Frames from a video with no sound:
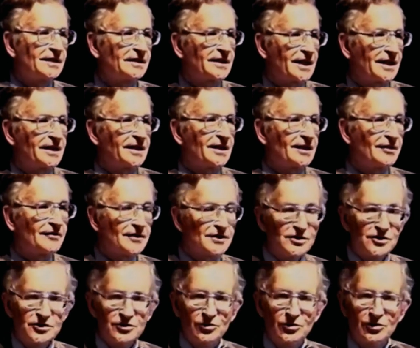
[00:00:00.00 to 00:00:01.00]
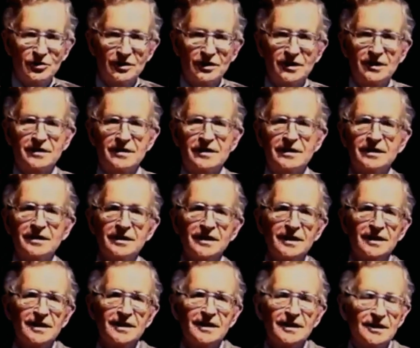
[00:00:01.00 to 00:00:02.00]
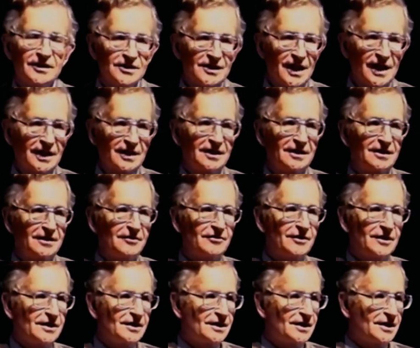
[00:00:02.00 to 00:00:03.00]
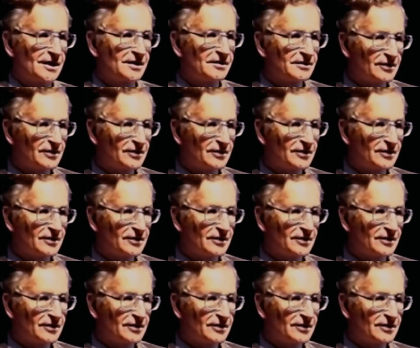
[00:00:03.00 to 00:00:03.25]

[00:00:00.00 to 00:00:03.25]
taking care of his store, the executive in the